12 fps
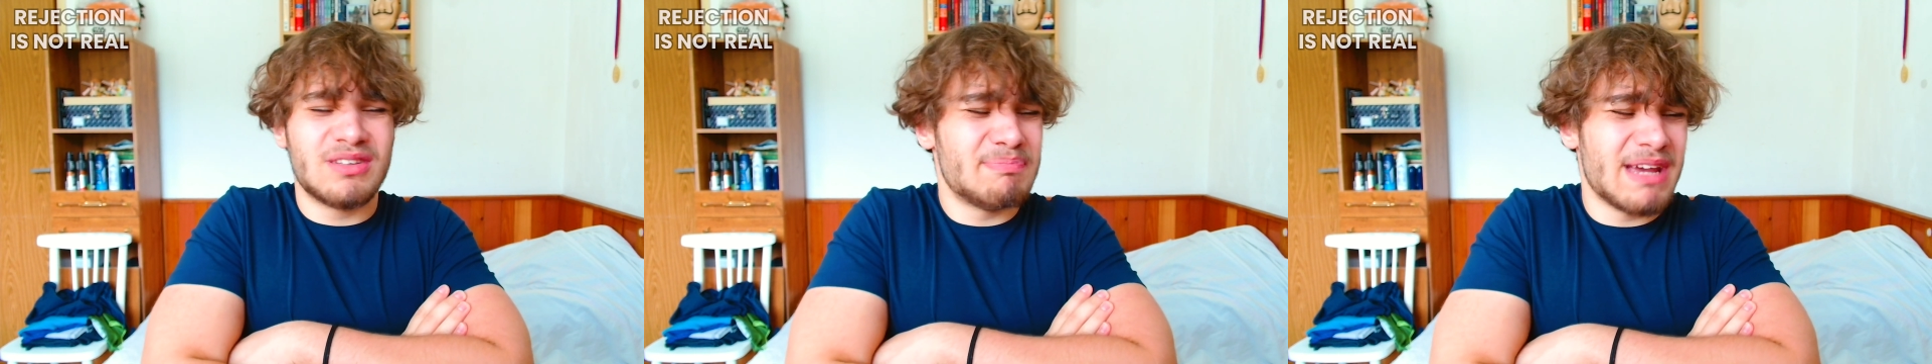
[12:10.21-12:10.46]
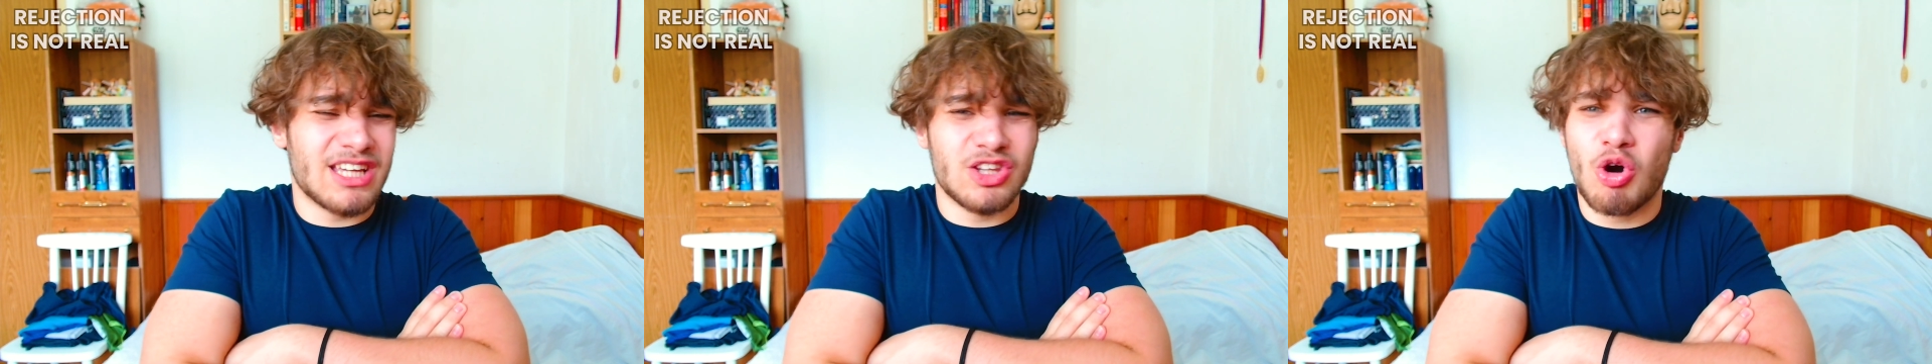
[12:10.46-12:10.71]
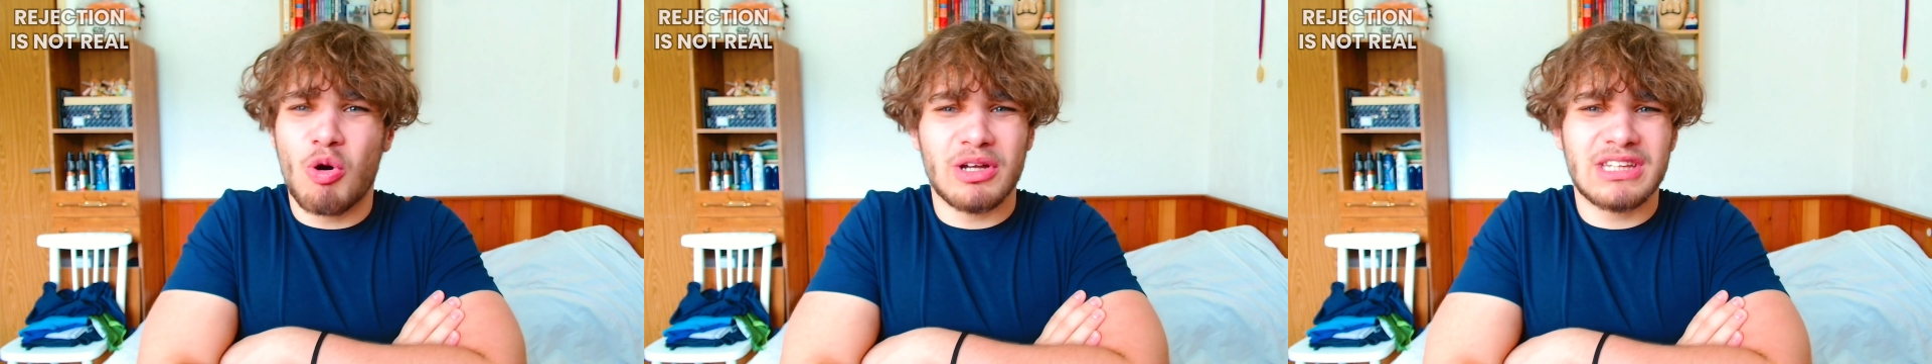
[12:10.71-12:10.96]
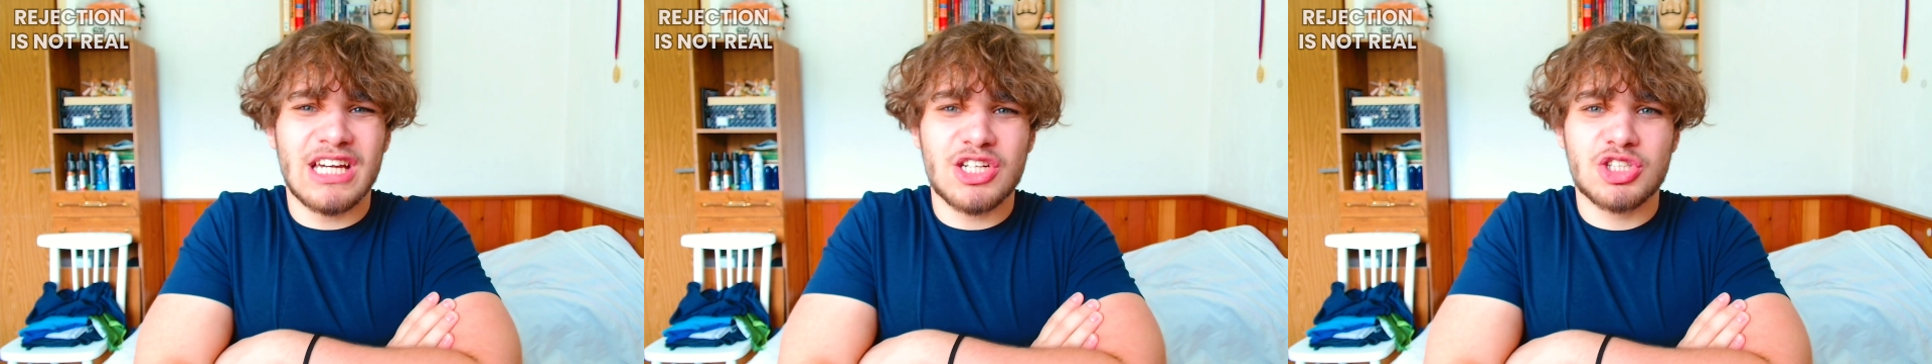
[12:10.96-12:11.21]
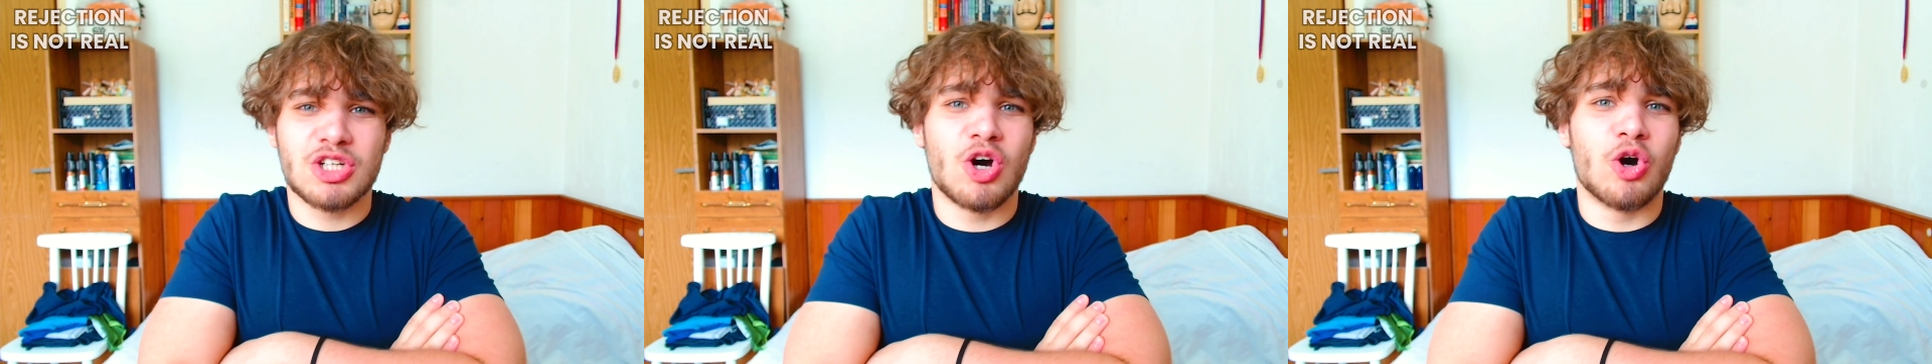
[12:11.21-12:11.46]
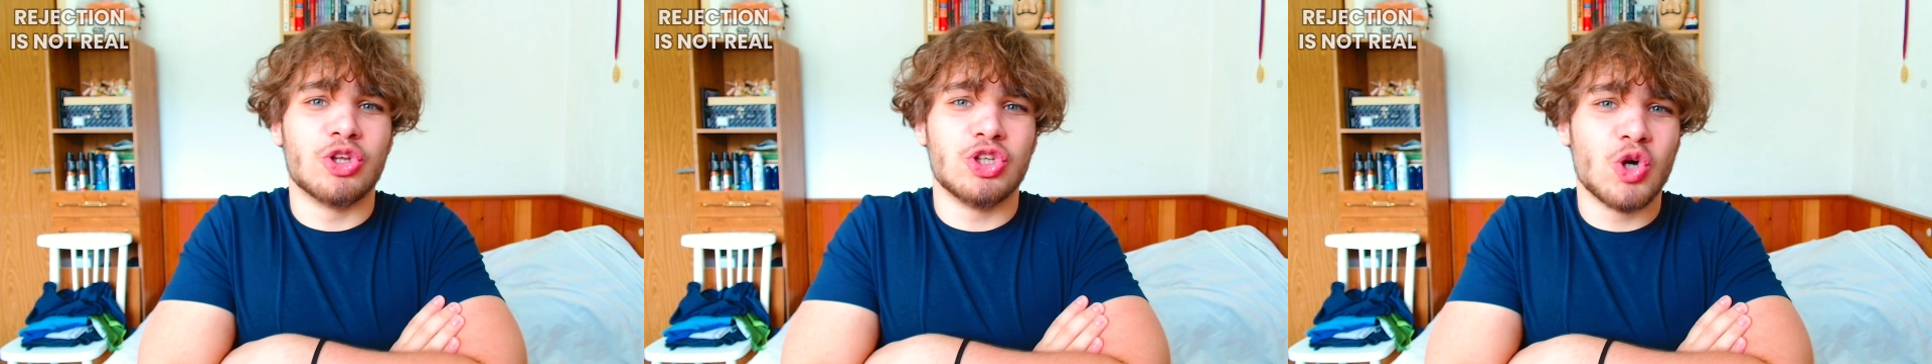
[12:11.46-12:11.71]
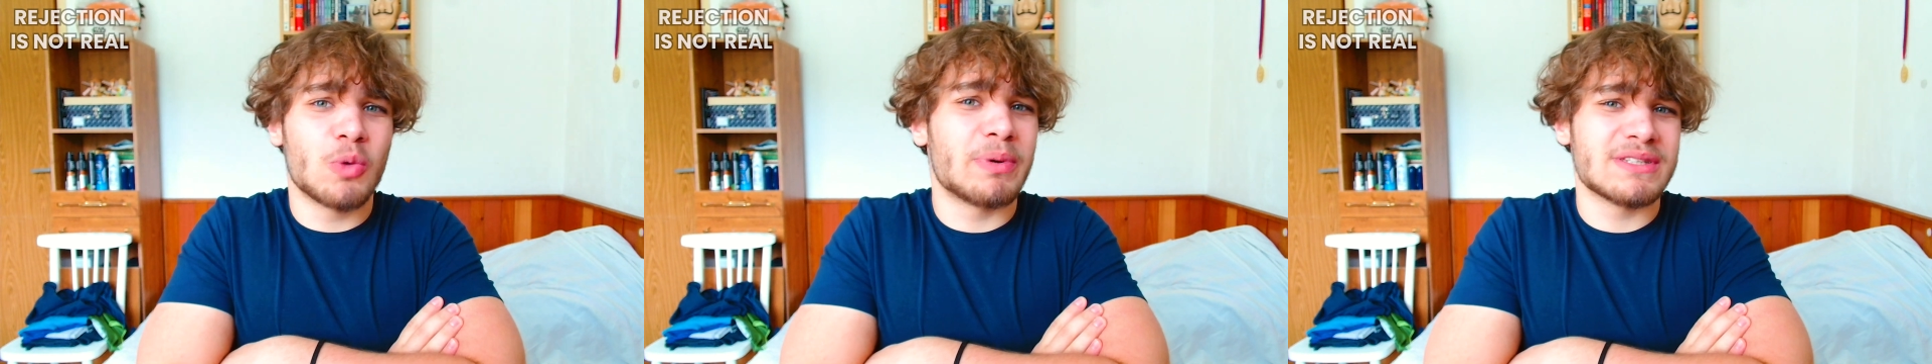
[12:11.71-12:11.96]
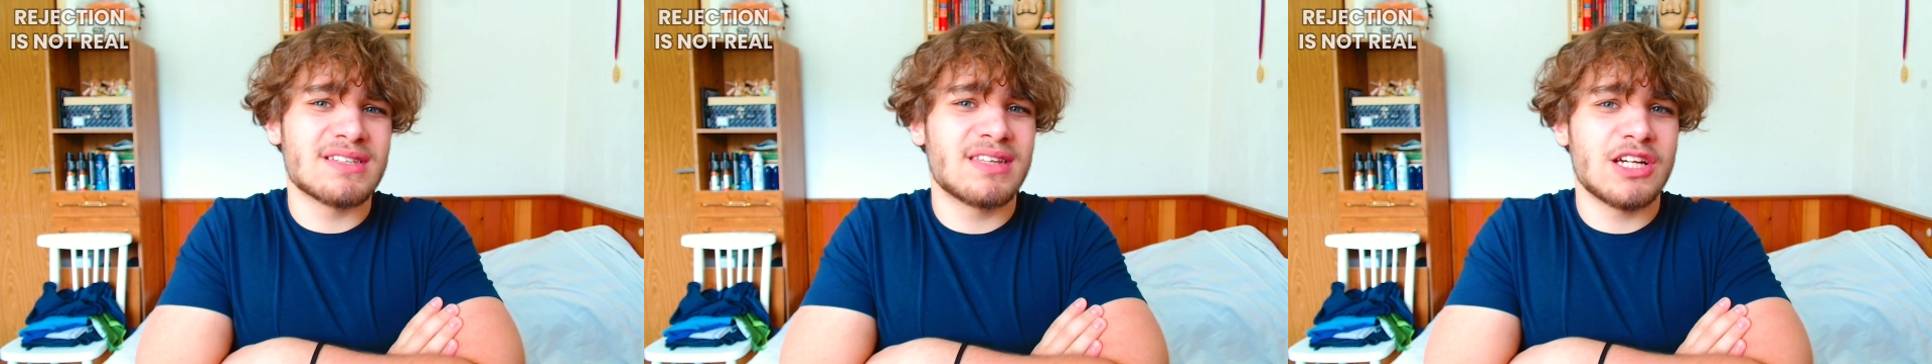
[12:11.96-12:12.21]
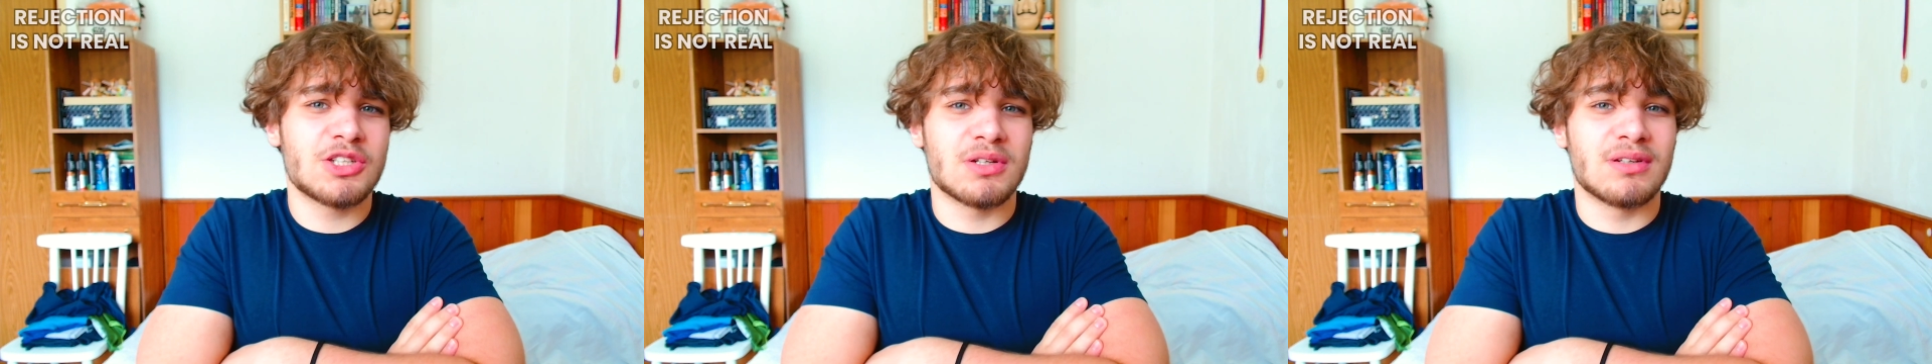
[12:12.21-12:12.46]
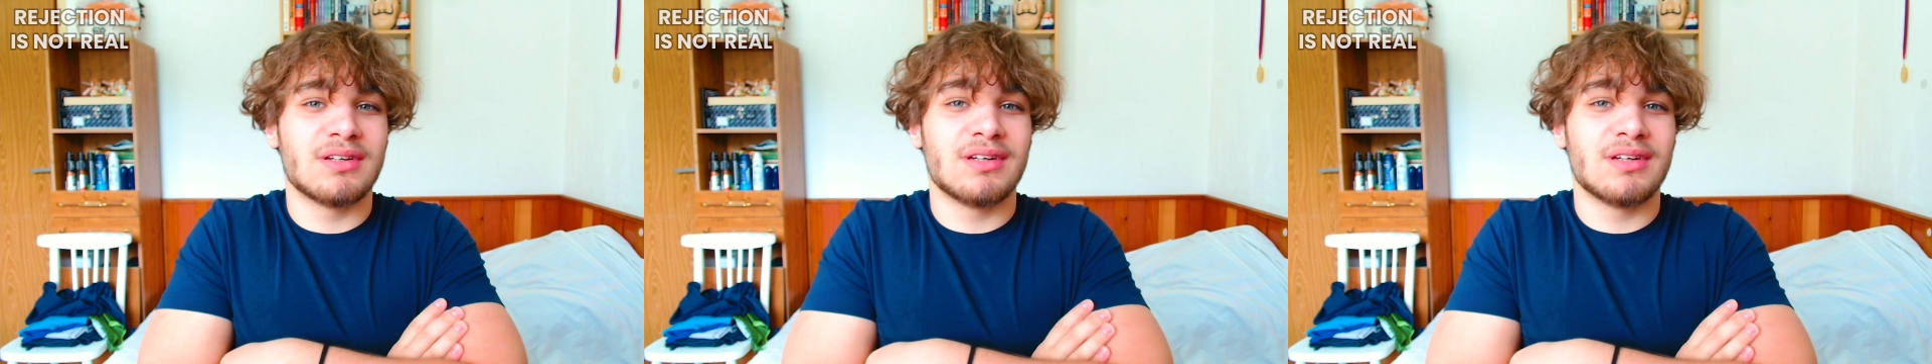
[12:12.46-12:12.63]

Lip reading: paying no attention on your presentation.